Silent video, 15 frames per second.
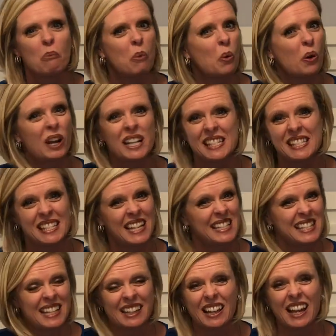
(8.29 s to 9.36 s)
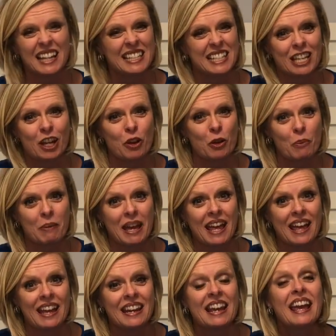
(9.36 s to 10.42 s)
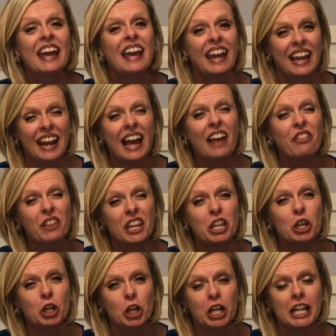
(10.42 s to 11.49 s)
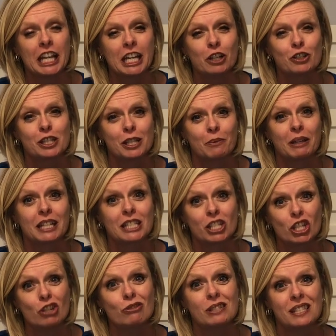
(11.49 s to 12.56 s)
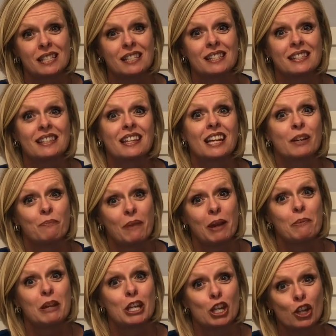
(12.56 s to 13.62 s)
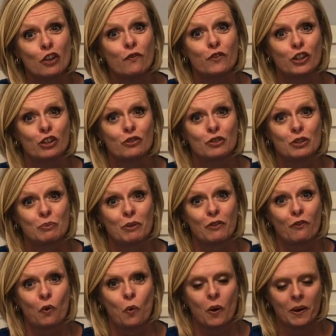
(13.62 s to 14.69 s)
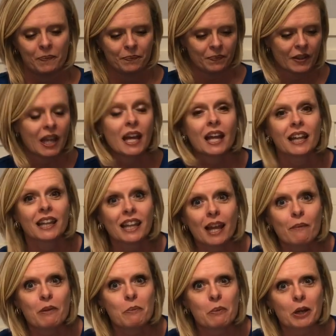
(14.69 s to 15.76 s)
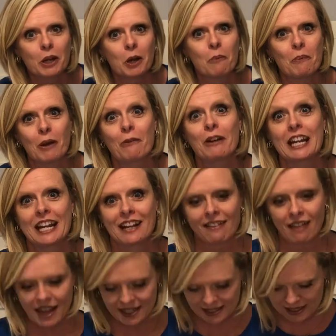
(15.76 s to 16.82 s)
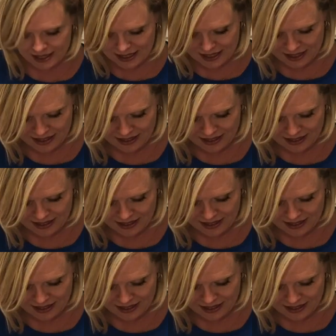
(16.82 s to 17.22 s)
Boris doesn't like to go to bed, and I think you're going to hear some excuses that maybe you've used before. Let me put on my reading glasses.